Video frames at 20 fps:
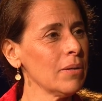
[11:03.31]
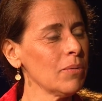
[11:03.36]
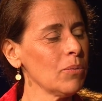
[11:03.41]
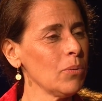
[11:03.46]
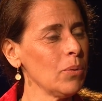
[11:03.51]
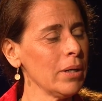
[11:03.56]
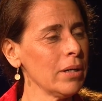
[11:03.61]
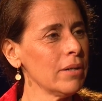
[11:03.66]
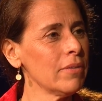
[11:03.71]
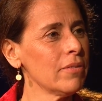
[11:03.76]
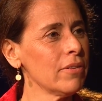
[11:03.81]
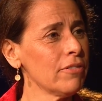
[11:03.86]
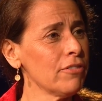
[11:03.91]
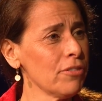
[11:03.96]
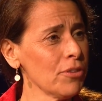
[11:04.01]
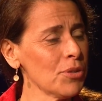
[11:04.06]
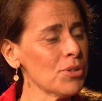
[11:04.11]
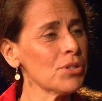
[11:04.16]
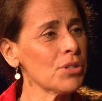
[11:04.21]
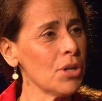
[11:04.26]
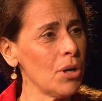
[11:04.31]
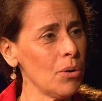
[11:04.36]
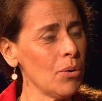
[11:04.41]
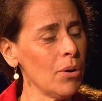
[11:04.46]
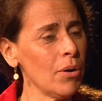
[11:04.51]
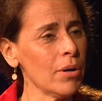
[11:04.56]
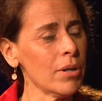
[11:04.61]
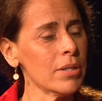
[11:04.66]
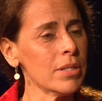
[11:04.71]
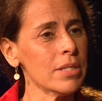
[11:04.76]
one of the first
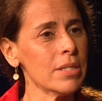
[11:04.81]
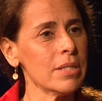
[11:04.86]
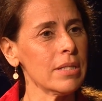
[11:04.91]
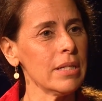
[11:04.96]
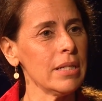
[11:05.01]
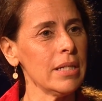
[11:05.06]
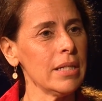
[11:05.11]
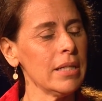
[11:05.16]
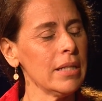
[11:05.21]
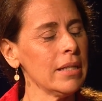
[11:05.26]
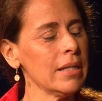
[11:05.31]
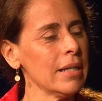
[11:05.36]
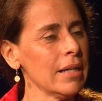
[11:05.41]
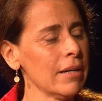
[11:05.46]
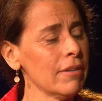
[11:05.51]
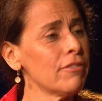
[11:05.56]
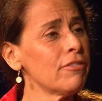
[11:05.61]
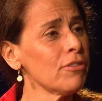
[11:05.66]
cohorts the uh,